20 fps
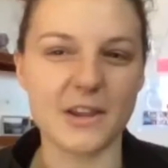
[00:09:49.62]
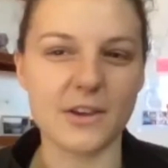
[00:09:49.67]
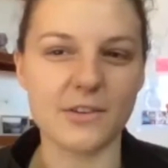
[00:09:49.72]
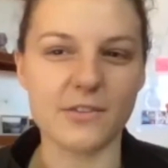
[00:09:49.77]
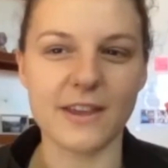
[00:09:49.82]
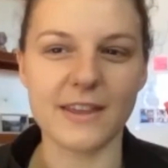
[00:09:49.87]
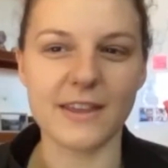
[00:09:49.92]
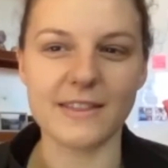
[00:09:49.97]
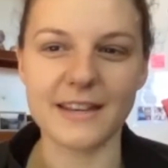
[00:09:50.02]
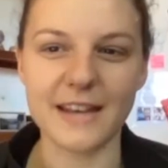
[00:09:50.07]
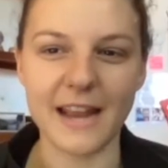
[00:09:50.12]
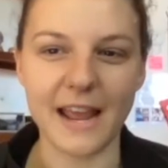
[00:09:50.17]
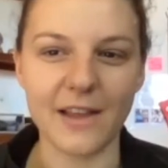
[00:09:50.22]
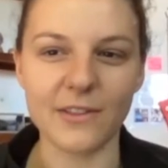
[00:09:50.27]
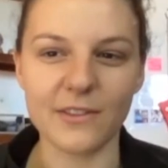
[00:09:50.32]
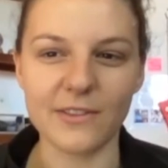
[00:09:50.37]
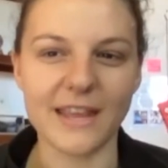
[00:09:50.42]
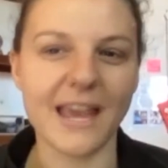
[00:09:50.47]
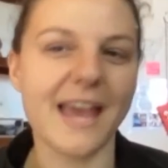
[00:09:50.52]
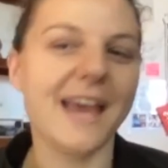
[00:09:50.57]
You've hit the nail
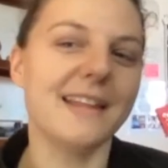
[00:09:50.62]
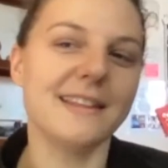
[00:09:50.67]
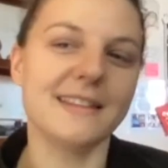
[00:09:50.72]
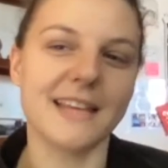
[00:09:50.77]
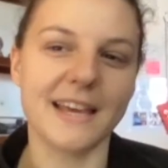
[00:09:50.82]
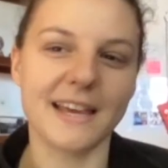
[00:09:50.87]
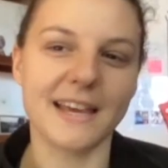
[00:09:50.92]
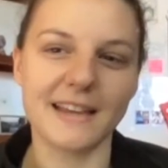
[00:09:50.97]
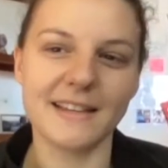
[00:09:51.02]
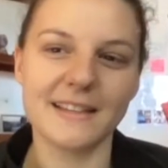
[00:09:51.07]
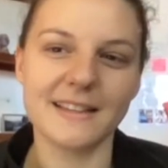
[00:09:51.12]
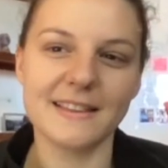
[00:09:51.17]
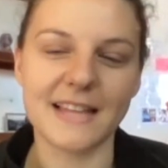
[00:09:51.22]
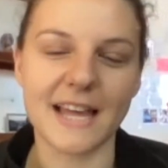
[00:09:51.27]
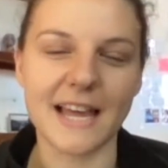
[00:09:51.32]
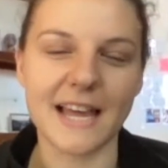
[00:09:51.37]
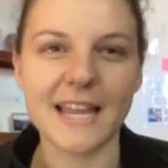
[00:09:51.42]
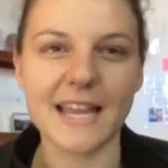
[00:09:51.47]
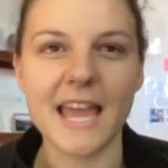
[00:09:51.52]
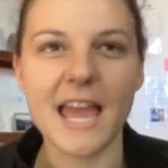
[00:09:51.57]
on the head there.
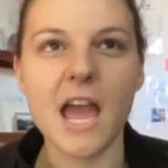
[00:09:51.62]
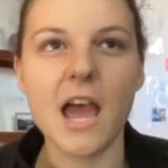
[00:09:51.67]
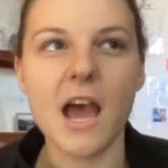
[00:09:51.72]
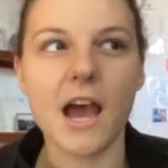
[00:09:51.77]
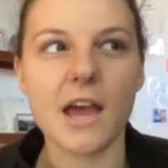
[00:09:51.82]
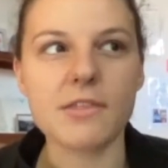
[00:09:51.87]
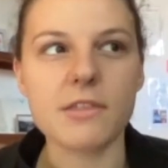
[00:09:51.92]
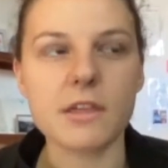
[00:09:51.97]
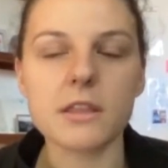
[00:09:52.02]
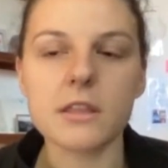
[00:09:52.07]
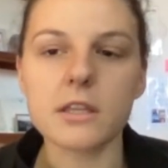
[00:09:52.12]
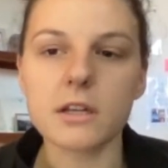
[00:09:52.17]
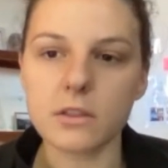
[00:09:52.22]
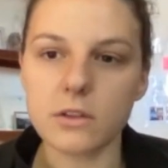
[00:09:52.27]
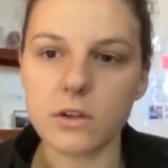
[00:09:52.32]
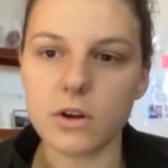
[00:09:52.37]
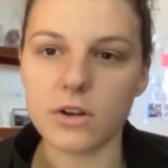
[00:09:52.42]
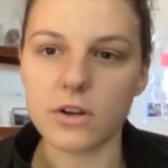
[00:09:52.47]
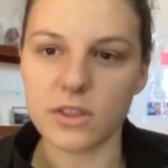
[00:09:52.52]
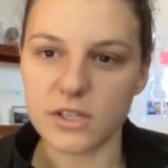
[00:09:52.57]
Like, I think that a
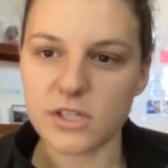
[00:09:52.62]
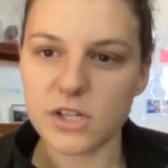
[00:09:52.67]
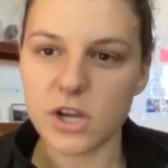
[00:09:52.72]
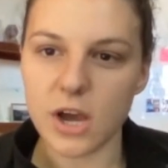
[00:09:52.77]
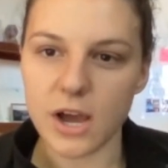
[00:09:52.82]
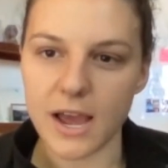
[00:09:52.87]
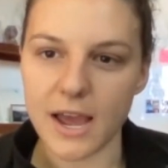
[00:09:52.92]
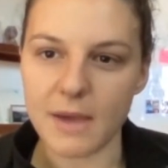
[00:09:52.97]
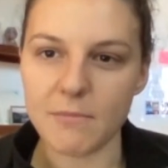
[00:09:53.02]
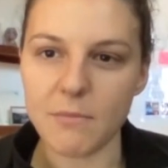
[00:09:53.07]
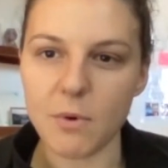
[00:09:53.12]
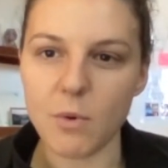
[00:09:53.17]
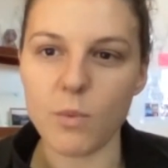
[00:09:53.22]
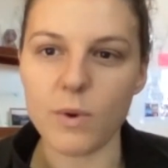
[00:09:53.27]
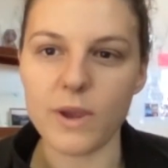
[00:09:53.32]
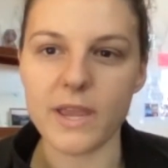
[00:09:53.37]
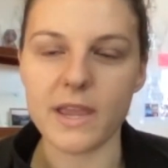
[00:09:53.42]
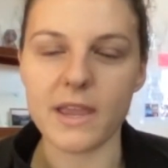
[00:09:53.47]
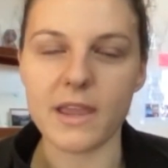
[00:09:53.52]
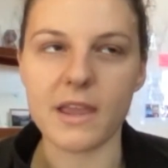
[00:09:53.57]
lot of the time
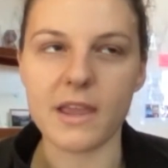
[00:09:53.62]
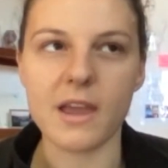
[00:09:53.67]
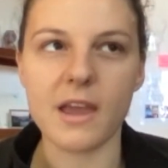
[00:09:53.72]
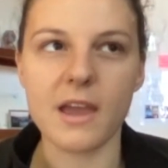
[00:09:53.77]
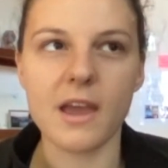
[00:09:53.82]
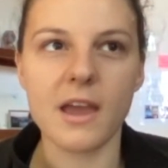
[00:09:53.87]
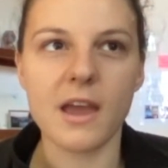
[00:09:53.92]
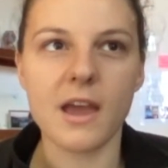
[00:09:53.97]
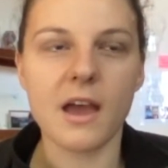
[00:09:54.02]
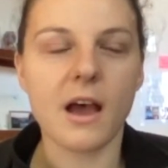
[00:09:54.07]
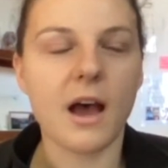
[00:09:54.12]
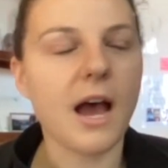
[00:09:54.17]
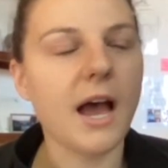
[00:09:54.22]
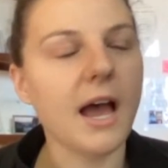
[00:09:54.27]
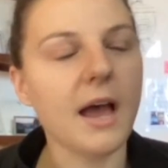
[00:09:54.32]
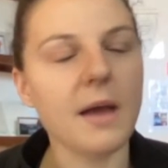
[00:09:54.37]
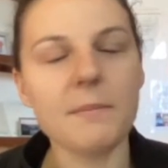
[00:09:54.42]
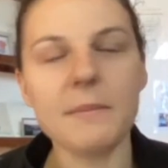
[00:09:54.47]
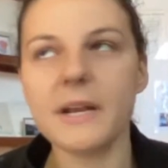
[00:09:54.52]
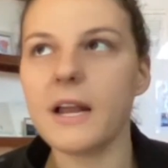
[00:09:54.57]

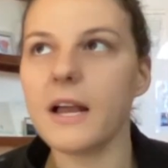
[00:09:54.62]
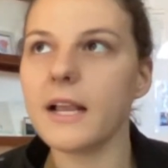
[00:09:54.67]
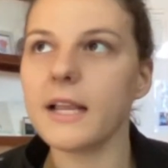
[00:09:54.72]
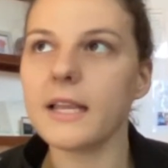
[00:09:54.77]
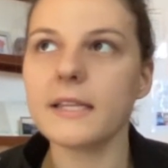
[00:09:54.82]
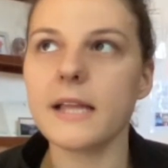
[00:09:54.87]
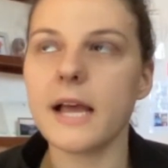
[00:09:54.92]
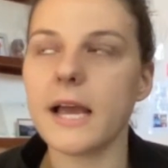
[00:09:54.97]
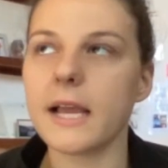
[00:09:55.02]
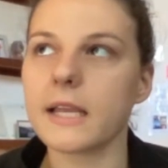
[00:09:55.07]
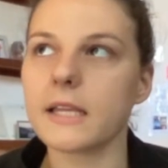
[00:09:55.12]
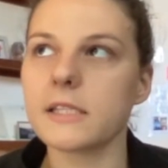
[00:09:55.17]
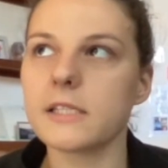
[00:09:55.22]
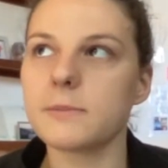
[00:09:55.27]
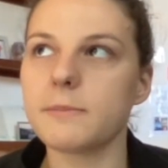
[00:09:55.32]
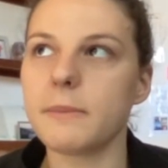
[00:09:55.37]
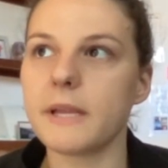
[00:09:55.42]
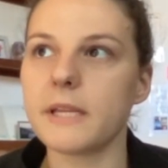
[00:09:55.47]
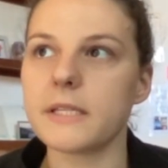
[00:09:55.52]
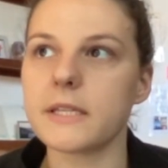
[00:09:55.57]
I mean, I can
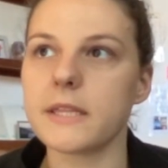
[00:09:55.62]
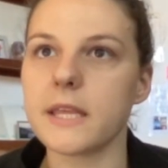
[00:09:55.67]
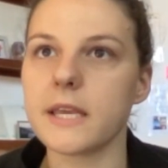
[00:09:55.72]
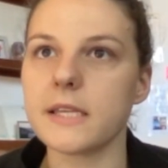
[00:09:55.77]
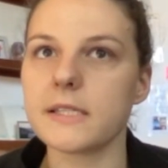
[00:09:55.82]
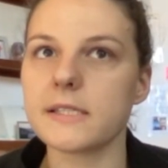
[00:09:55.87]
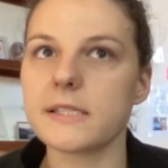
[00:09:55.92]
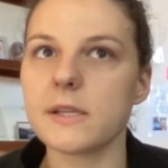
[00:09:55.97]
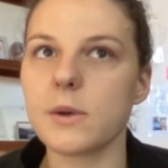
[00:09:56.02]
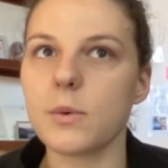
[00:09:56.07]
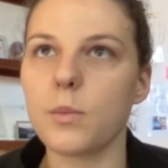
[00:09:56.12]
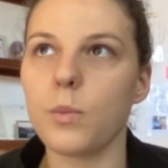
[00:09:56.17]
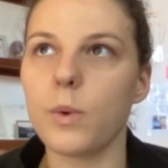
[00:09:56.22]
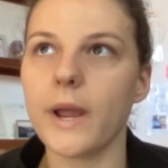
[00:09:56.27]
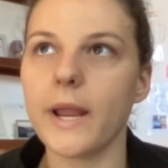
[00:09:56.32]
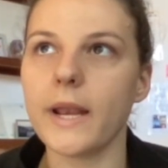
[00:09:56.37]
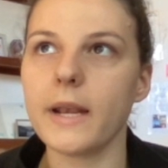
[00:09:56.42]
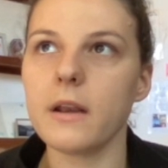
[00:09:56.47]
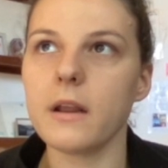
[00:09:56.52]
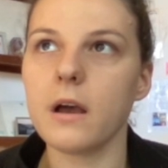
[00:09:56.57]
speak to this.
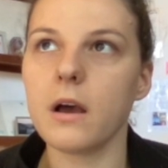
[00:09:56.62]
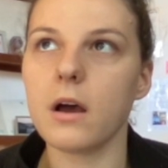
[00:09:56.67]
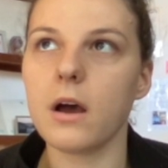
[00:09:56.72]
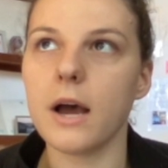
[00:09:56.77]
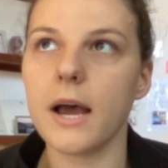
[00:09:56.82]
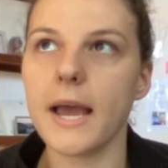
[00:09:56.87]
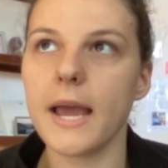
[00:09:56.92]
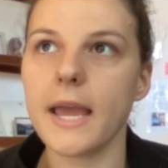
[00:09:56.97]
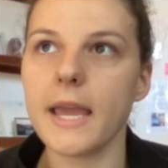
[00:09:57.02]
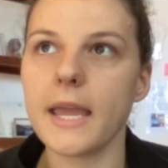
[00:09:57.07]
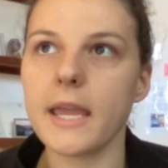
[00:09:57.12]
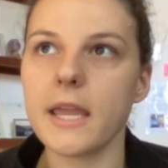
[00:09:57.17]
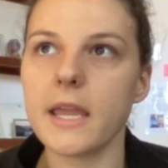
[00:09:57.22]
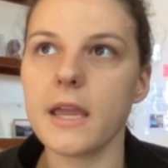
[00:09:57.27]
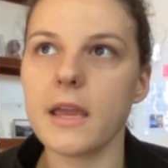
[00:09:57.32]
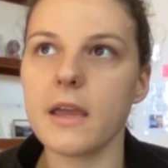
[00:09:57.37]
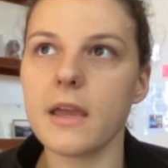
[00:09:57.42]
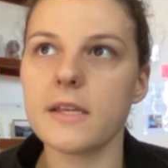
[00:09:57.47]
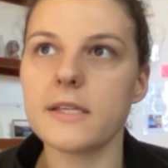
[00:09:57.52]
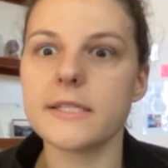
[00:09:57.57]
When
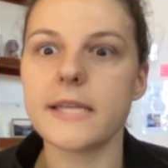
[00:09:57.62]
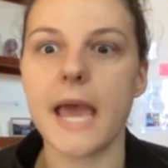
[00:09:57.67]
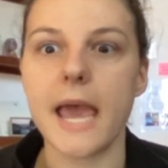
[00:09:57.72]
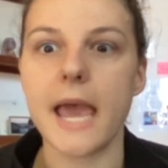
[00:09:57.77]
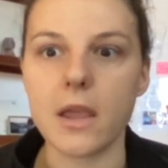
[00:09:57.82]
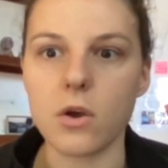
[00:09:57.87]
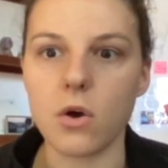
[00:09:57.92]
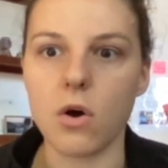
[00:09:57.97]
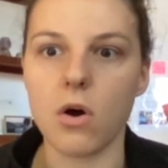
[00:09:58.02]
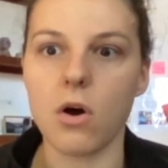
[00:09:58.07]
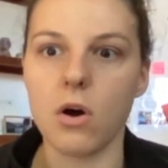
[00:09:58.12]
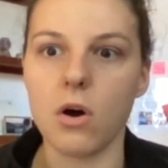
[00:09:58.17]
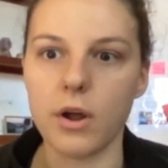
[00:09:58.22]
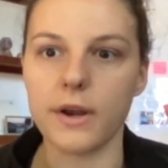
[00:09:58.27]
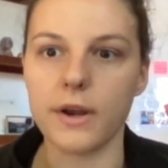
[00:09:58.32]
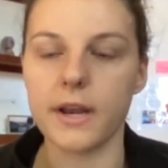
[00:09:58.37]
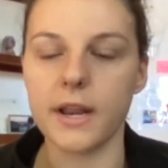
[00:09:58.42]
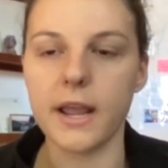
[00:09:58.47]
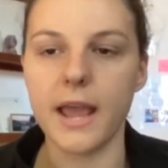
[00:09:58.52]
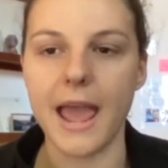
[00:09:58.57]
I take
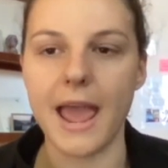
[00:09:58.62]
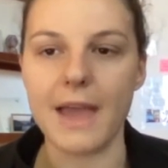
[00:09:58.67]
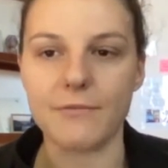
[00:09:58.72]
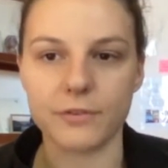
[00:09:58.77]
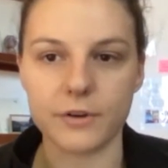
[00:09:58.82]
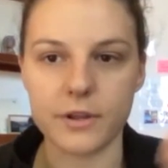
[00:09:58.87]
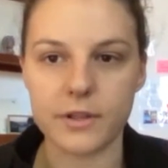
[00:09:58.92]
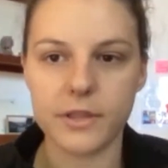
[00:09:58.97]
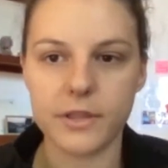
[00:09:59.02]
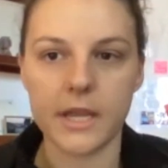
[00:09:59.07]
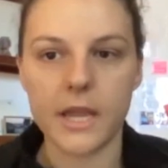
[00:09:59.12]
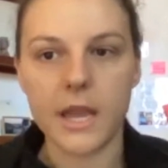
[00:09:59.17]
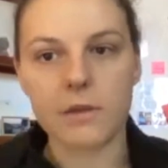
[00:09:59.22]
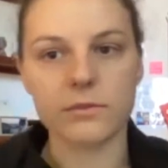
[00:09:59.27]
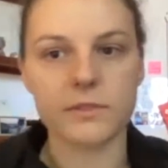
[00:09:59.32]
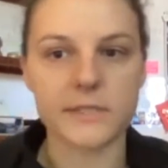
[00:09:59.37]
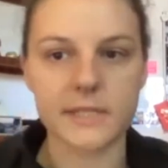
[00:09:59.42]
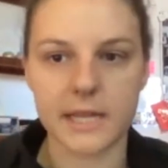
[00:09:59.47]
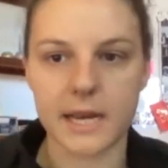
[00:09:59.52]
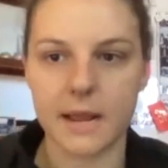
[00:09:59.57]
on everything
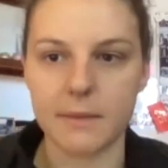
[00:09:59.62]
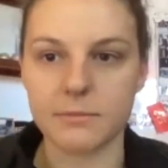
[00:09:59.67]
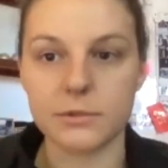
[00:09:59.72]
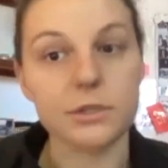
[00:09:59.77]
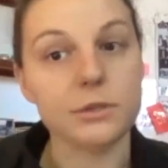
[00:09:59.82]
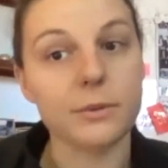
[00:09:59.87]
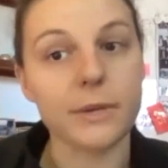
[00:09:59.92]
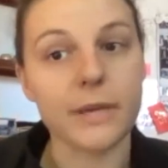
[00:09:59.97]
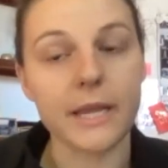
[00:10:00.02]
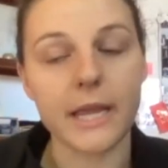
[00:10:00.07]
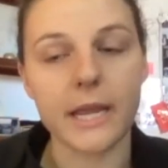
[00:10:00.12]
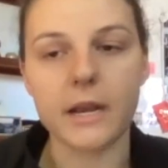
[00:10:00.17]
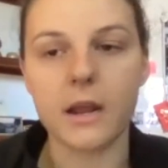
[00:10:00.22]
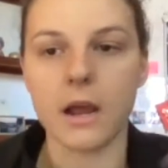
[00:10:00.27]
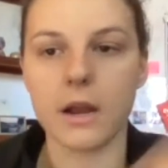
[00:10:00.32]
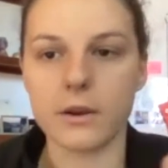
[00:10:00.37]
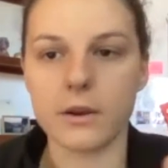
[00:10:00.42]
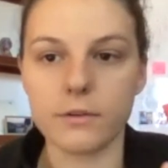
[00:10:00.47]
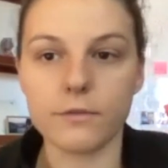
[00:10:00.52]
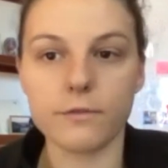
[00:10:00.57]
else that I'm doing and
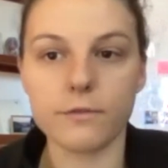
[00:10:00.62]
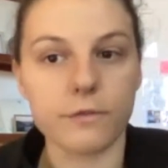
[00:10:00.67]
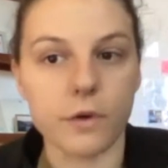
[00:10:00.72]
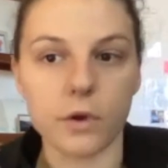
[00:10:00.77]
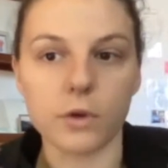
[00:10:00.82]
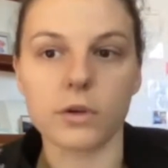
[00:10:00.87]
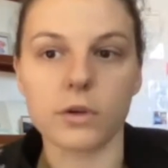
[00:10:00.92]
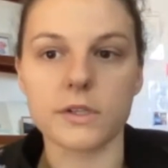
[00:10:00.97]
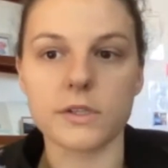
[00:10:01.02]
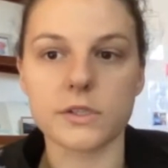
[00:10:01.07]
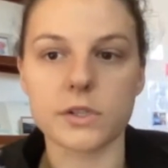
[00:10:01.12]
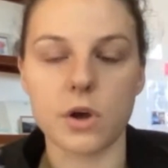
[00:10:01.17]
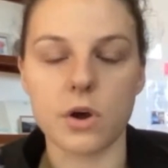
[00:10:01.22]
I don't focus